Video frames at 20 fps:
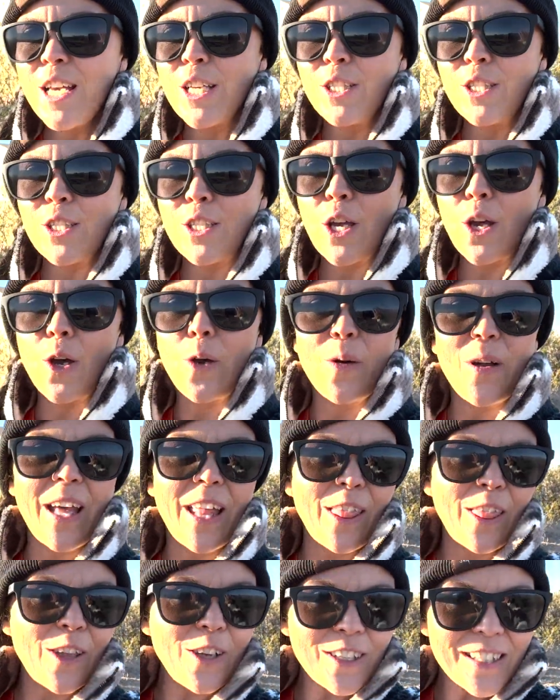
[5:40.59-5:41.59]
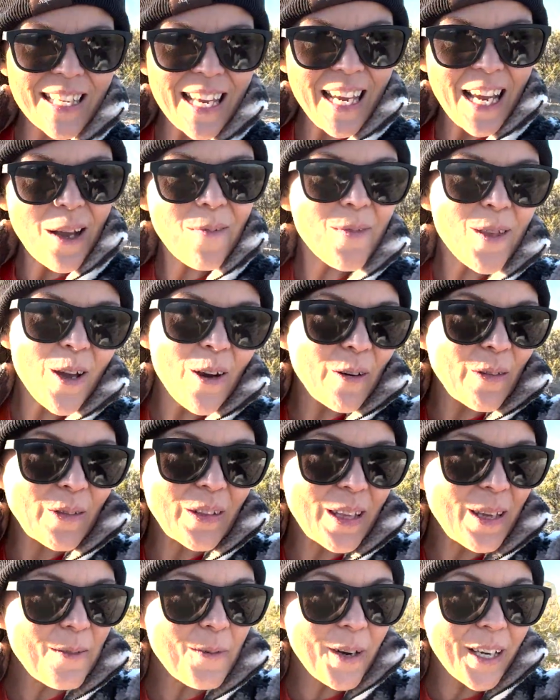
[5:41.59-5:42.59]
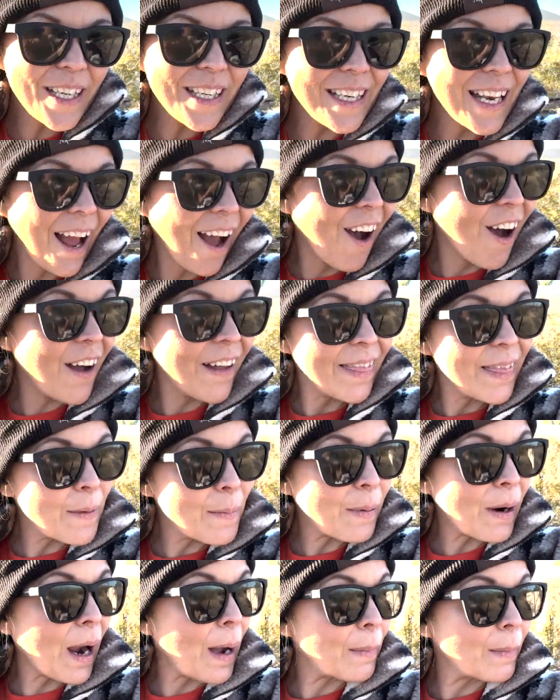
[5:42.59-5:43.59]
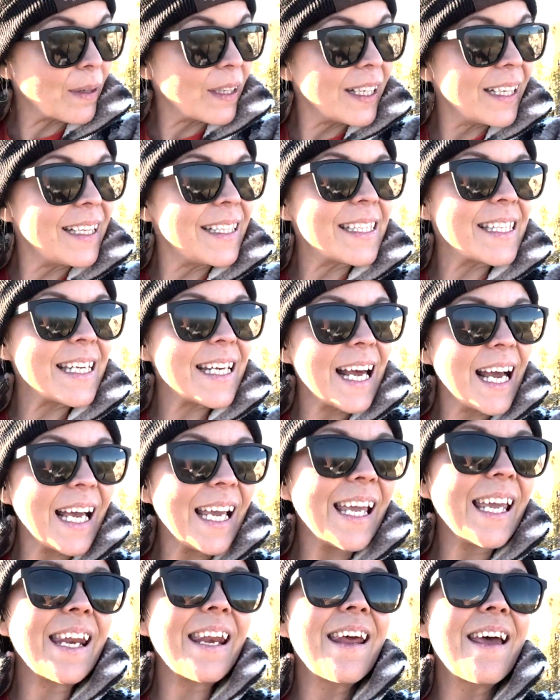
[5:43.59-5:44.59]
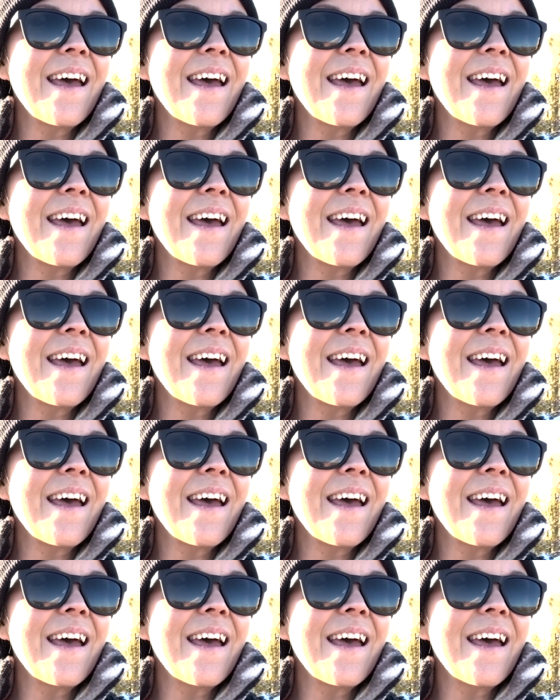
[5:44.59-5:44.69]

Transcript: So it looks like I'm the only one on the property tonight.